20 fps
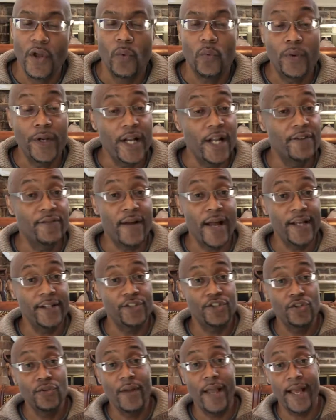When have I
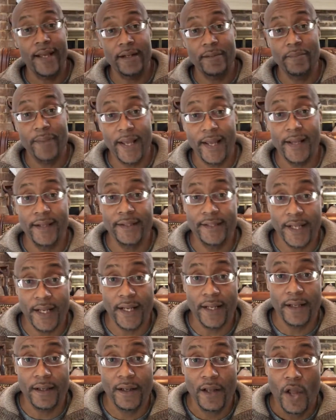too had a bad
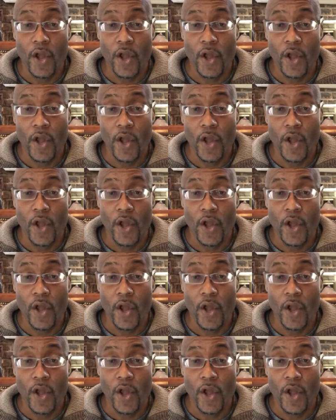day?